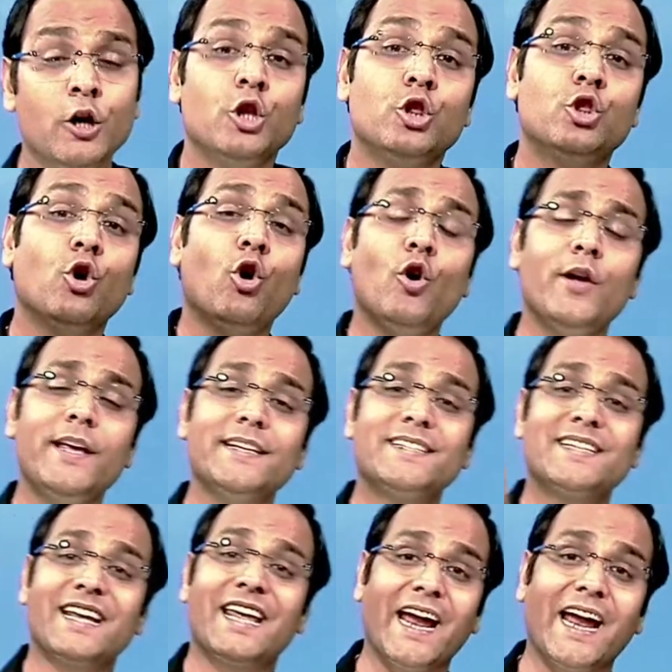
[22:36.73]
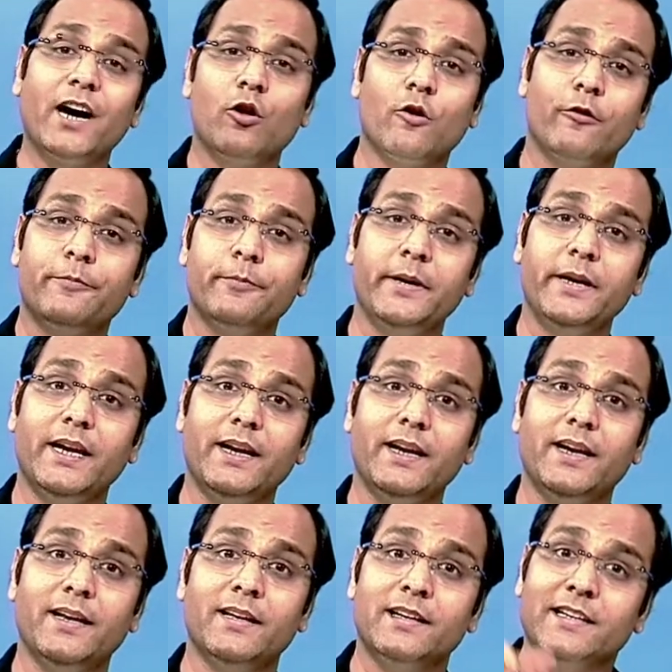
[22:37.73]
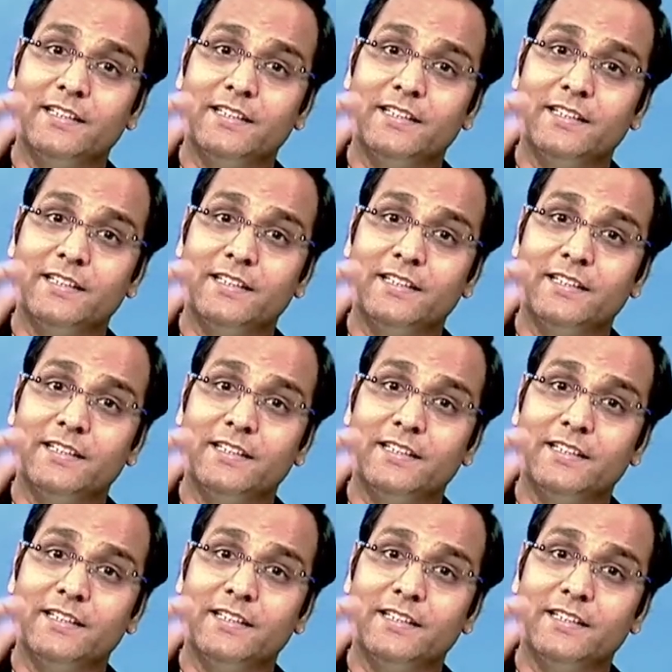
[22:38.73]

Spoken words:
Though he is scared of me,